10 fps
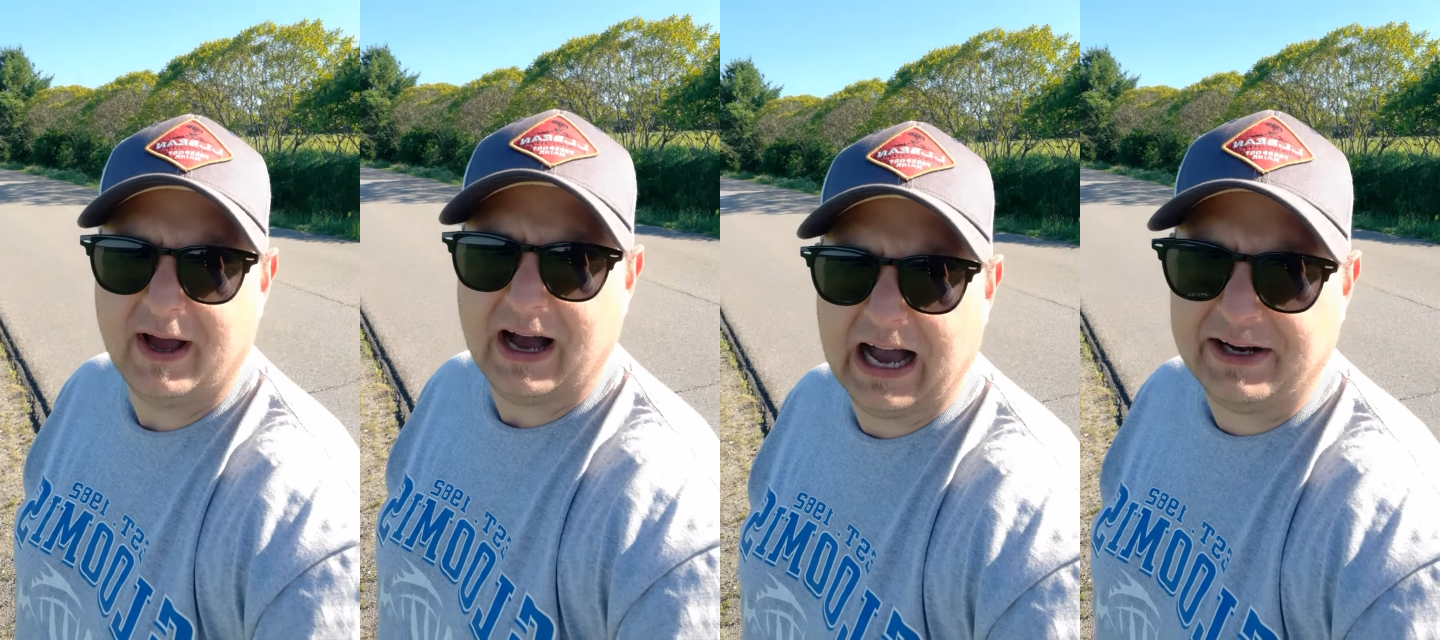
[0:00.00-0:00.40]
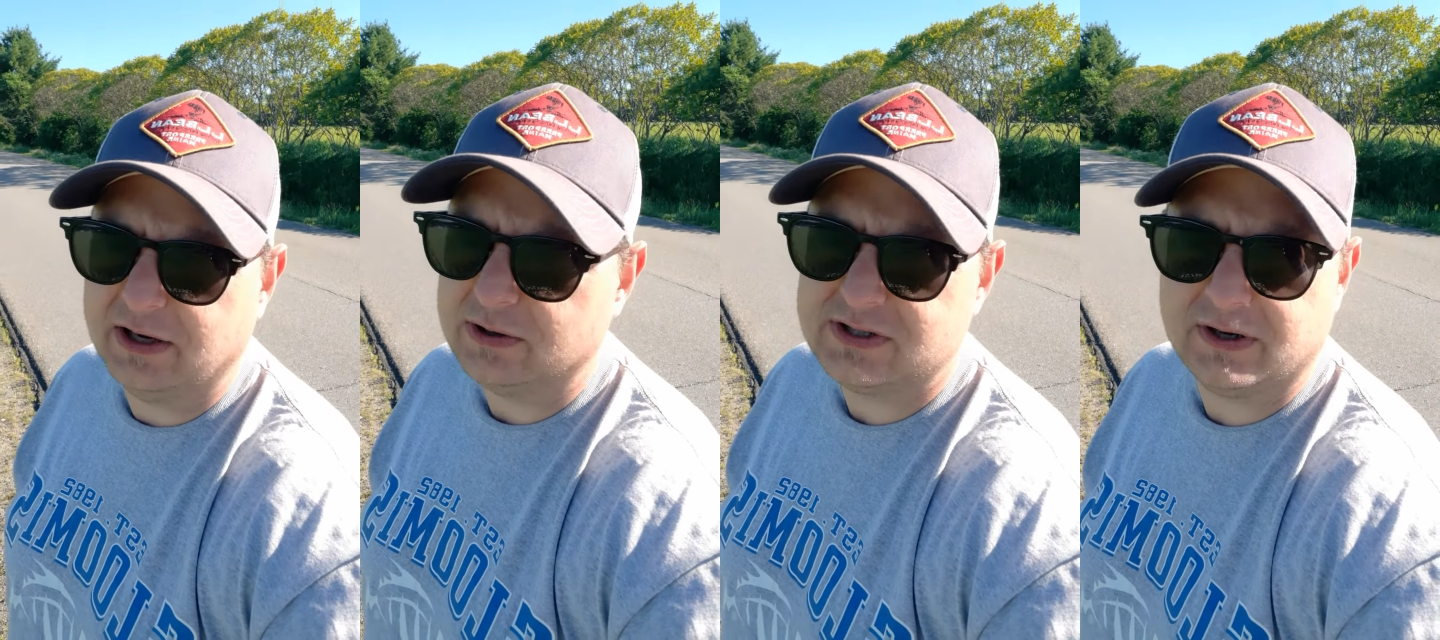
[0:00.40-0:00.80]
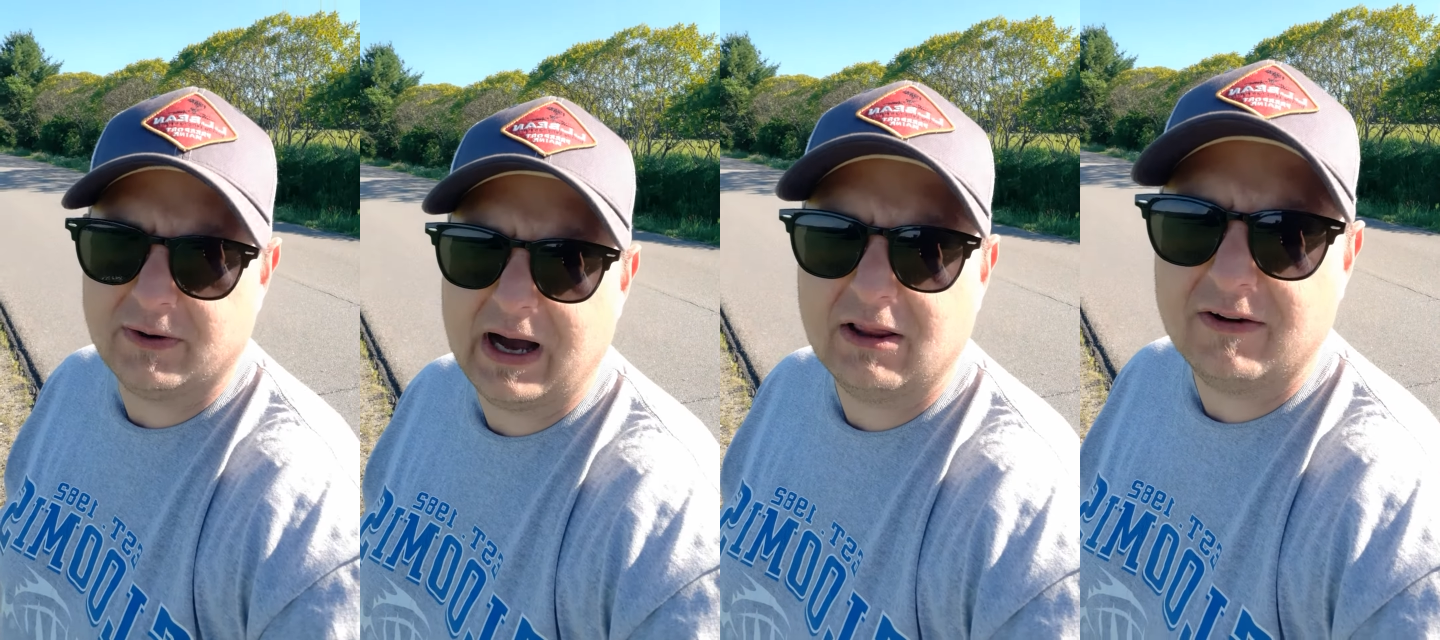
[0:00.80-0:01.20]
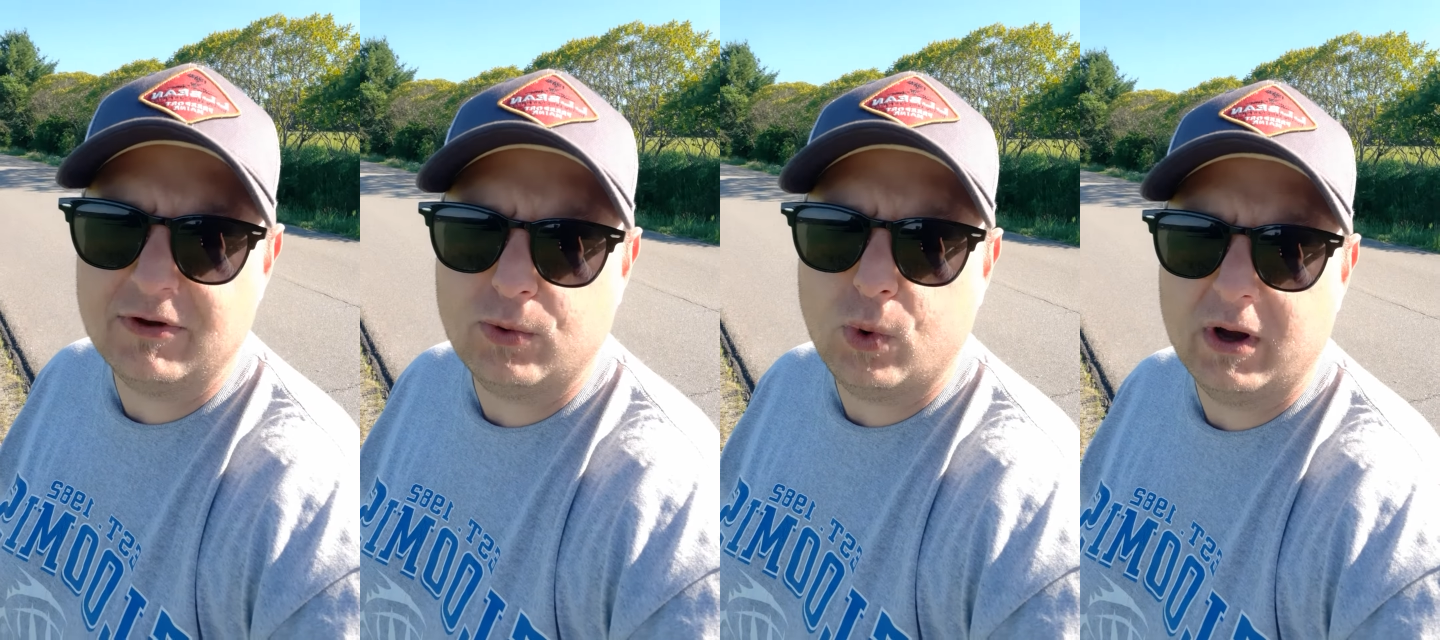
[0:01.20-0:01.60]
I do too. I love
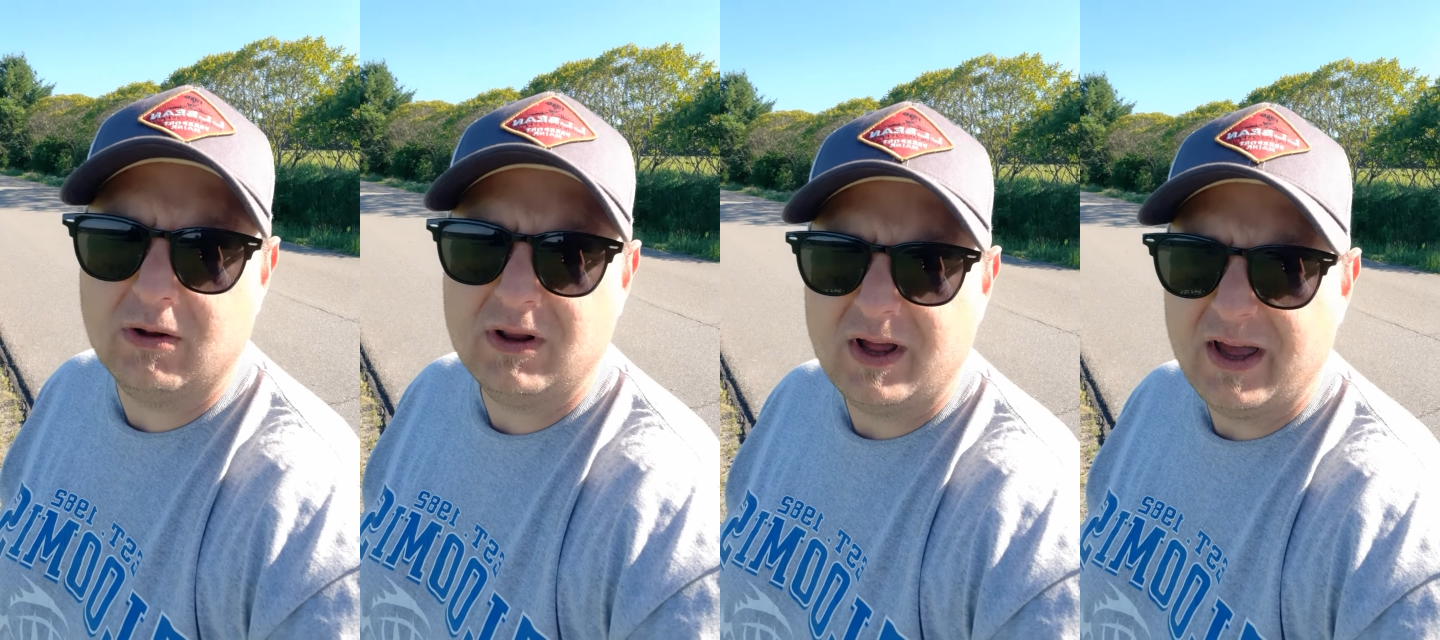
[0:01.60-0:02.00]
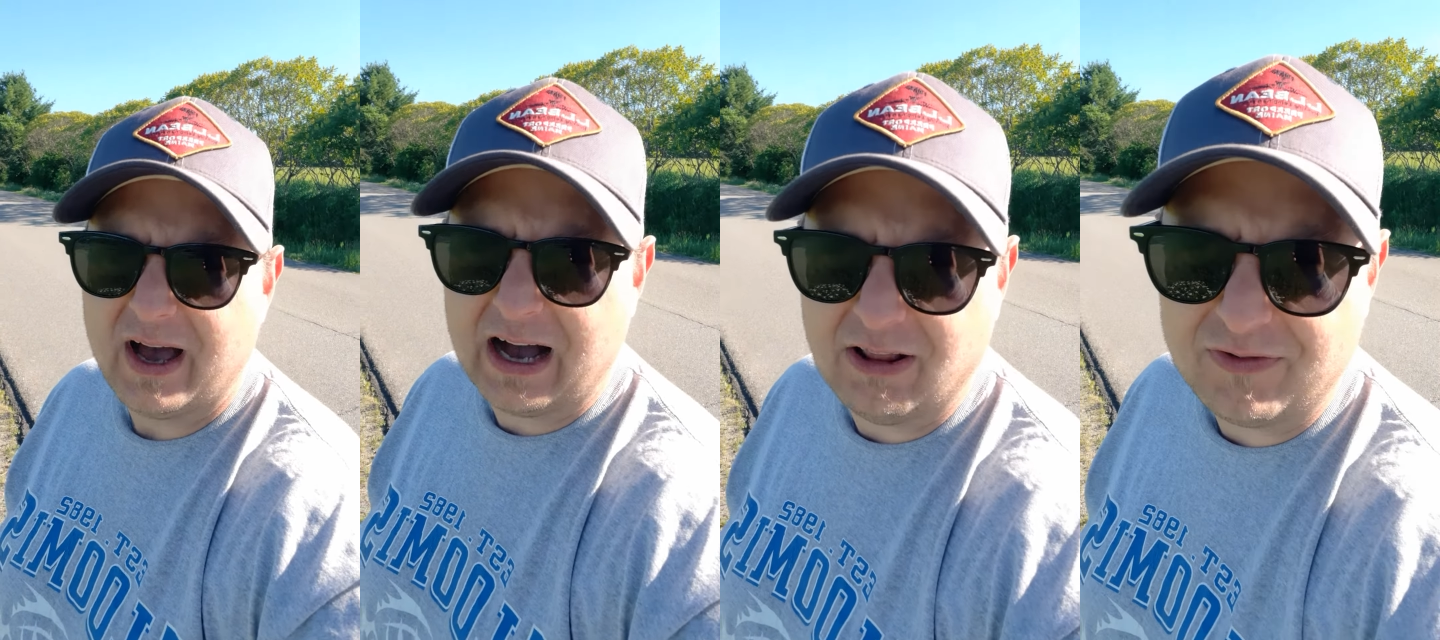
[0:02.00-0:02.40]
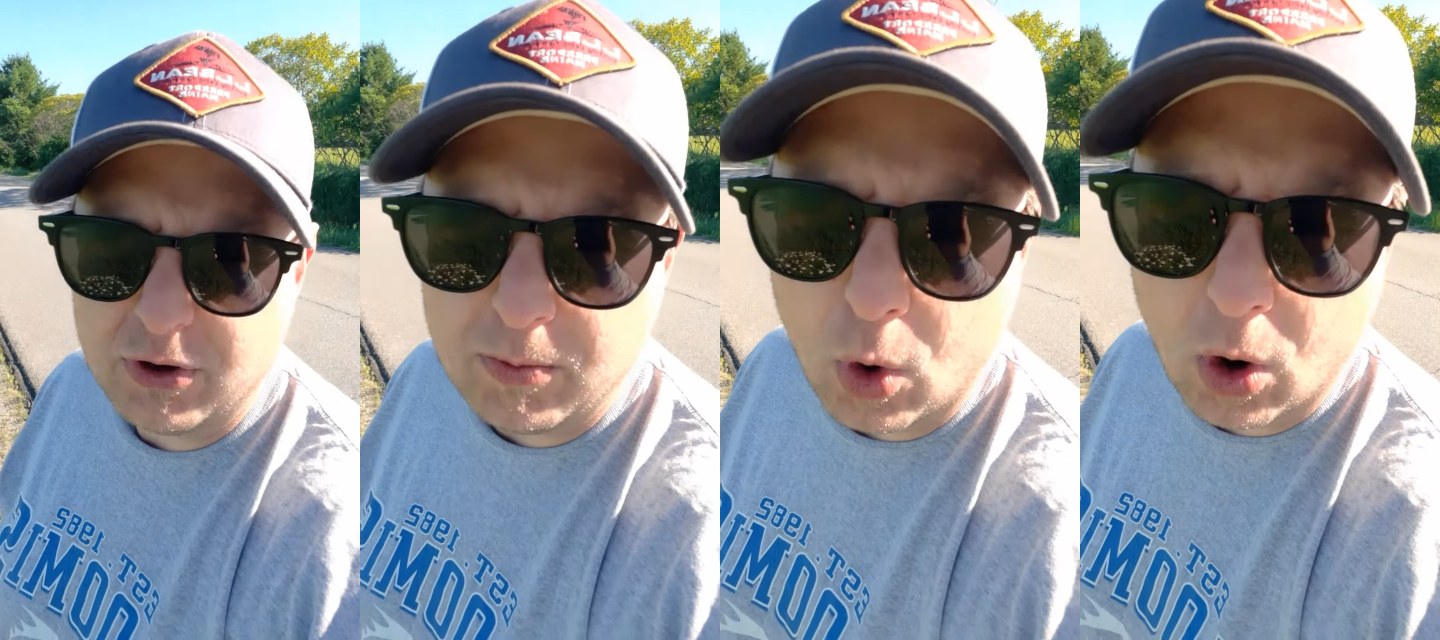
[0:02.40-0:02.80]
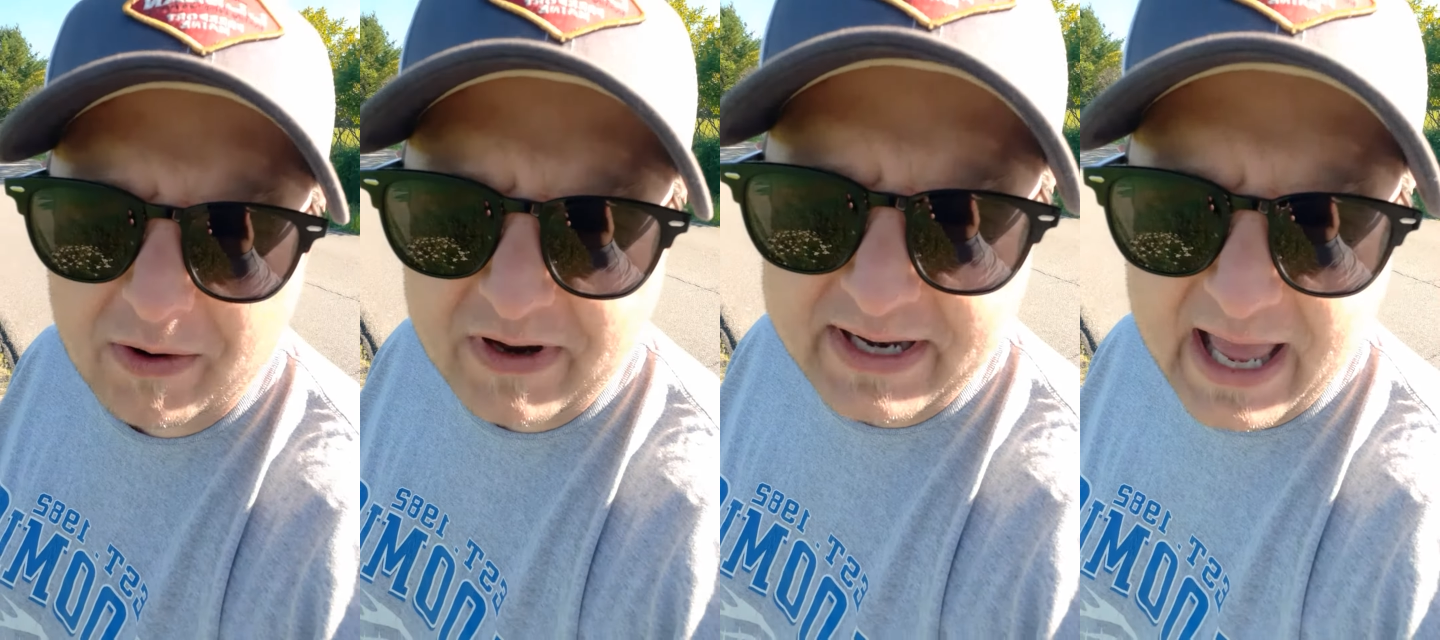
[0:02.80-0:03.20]
you, Will. I love you more
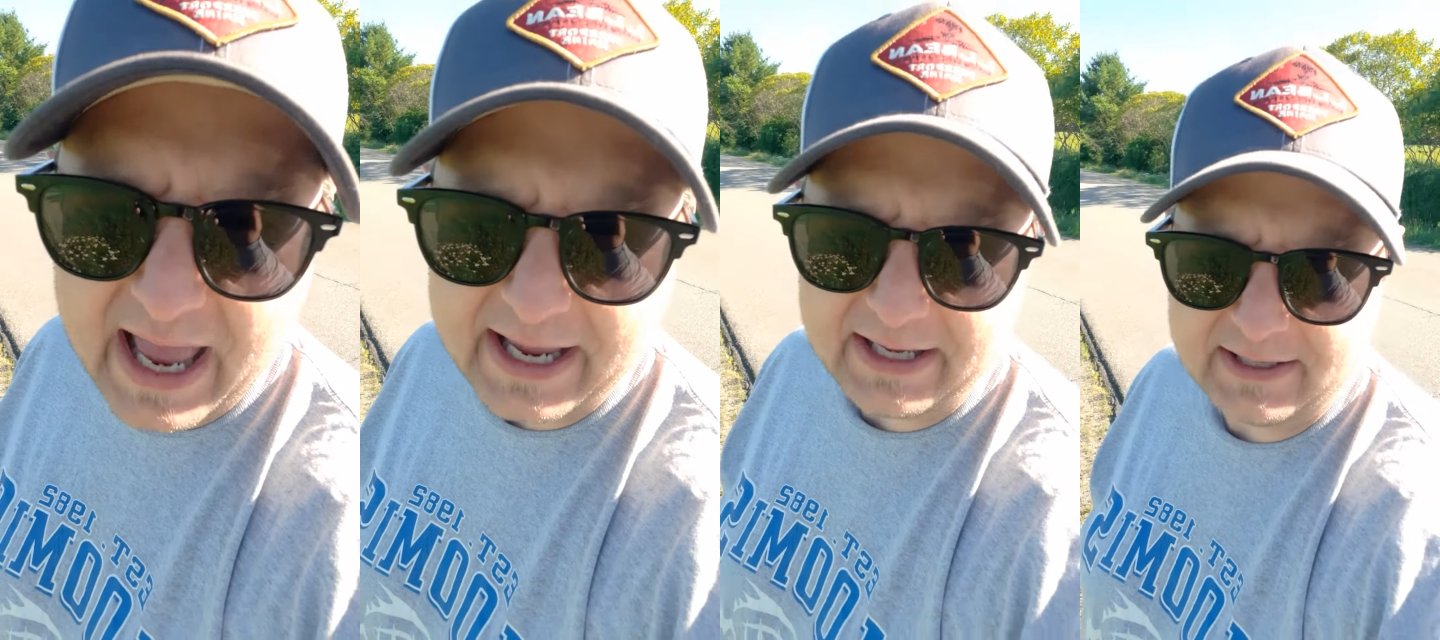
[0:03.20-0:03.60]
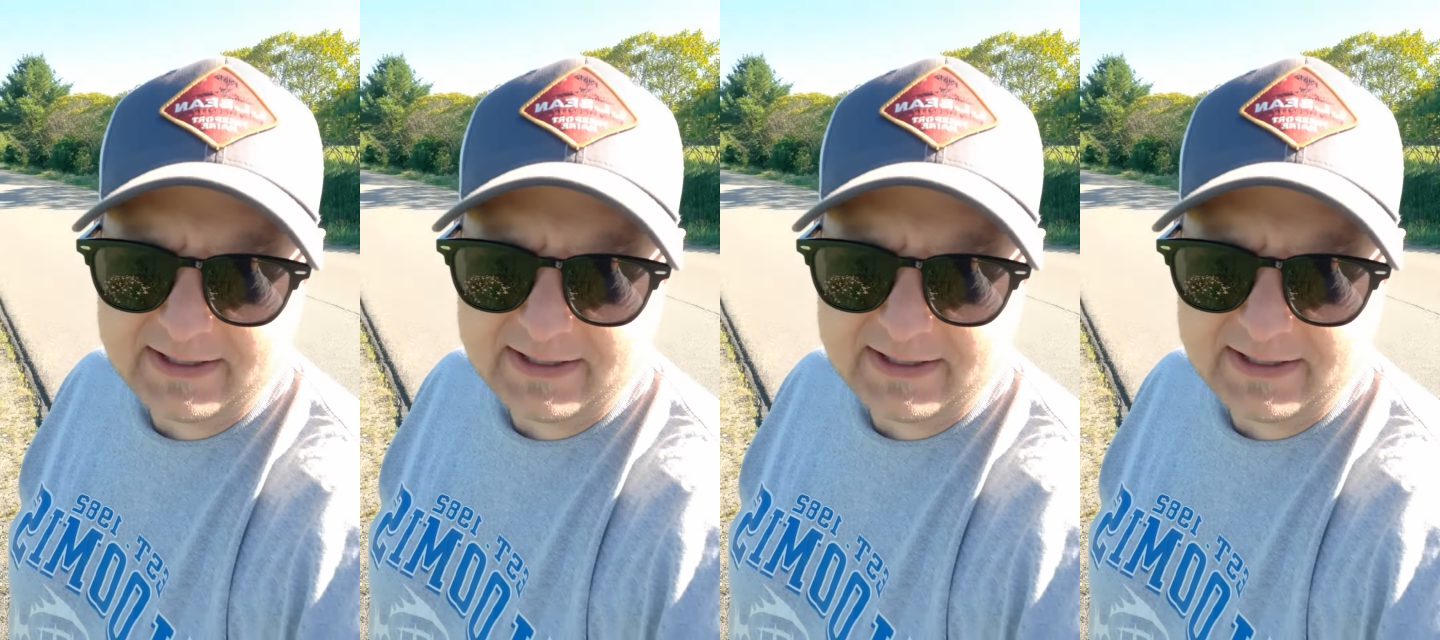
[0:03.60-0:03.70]
every day.